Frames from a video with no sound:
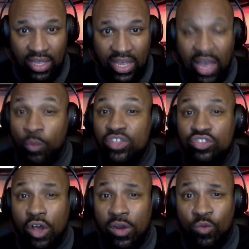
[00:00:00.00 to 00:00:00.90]
And we
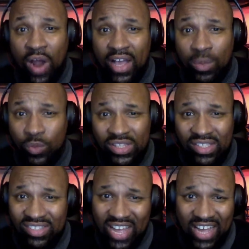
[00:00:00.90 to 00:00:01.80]
started rocking with
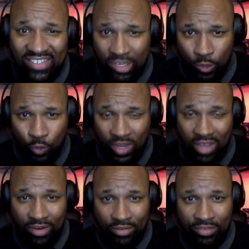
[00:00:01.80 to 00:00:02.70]
these content
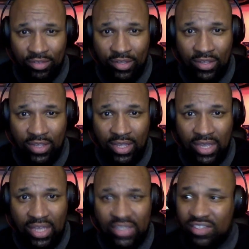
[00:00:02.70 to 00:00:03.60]
creators,
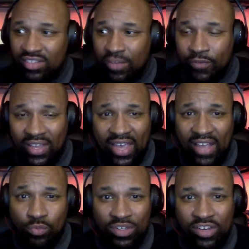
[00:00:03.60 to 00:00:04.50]
these different
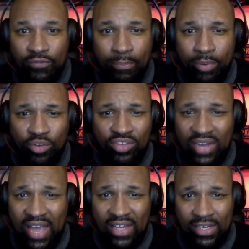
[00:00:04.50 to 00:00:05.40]
cats with different
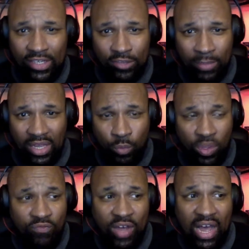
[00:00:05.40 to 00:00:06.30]
personalities, man. We
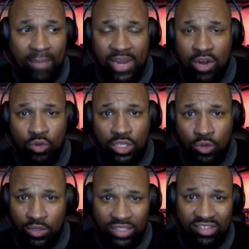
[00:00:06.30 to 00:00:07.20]
vibe not only
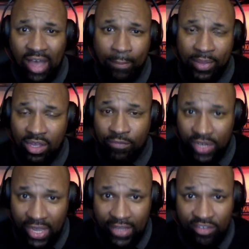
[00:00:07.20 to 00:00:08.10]
on the topic of
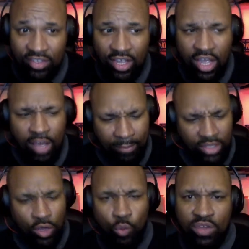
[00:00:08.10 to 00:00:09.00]
Knicks, but
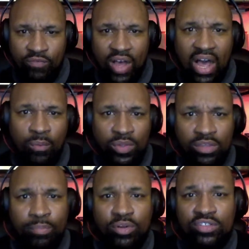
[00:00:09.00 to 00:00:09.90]
we vibe with
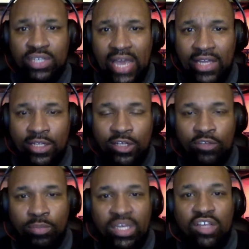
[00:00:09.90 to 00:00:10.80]
the personalities
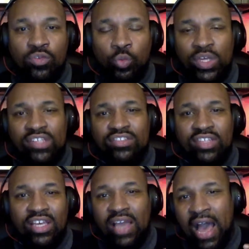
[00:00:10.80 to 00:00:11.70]
because we
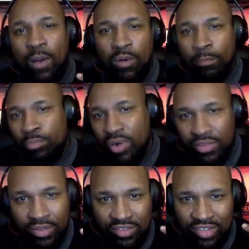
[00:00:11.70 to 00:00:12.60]
see our
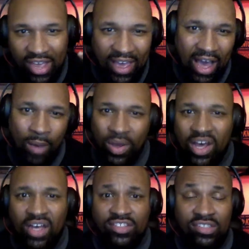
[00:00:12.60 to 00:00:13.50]
brothers, our
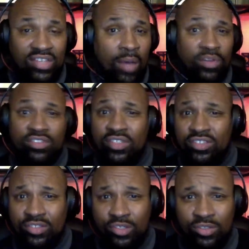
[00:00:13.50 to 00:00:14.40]
cousins, our
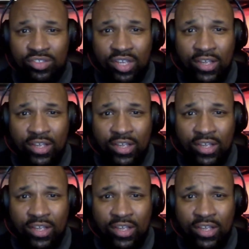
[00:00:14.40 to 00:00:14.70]
sisters.